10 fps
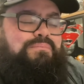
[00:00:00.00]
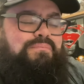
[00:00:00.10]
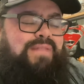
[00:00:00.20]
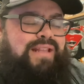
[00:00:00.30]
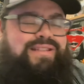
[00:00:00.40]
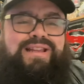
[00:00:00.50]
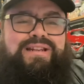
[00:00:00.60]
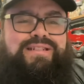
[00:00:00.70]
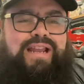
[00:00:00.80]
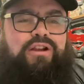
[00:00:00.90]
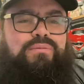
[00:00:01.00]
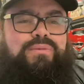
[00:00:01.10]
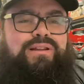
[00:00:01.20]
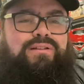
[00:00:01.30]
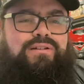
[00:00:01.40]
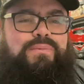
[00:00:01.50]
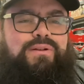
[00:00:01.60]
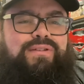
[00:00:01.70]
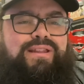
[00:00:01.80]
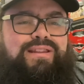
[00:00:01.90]
It's not a terribly long
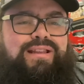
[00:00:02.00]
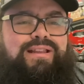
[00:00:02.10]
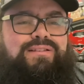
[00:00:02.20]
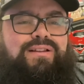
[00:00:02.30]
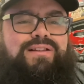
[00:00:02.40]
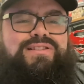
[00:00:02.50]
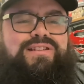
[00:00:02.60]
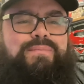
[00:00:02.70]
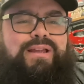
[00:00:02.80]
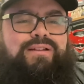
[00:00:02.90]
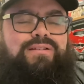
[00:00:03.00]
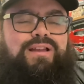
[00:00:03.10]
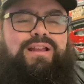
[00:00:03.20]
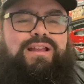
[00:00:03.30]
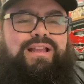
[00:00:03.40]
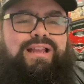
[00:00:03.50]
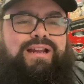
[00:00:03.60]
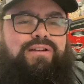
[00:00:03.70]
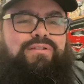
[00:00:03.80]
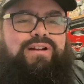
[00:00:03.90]
movie. I think it clocks in about an
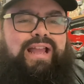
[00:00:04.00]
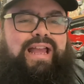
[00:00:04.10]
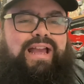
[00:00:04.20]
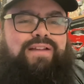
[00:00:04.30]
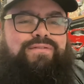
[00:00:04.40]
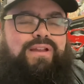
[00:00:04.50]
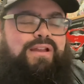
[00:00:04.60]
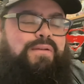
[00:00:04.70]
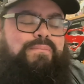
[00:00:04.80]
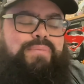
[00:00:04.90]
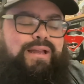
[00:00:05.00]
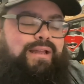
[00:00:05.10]
hour and a half, but